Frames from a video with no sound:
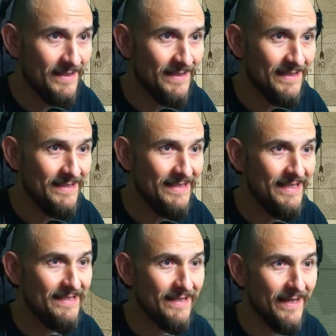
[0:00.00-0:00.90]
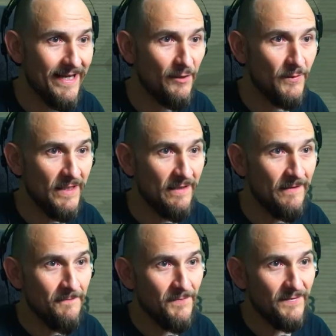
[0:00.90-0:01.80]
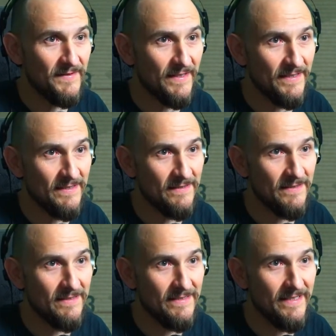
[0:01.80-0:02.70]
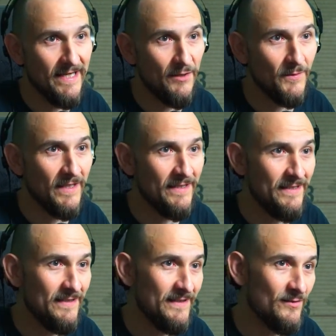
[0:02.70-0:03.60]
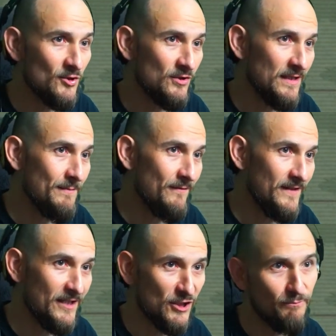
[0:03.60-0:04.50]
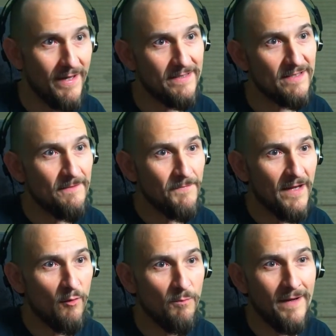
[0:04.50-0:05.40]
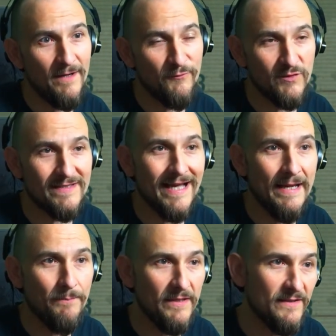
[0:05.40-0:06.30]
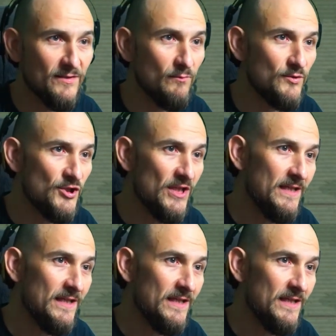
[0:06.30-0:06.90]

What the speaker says: exciting, also for jigging chars. Here there's always again the Kuori whitefish and such things.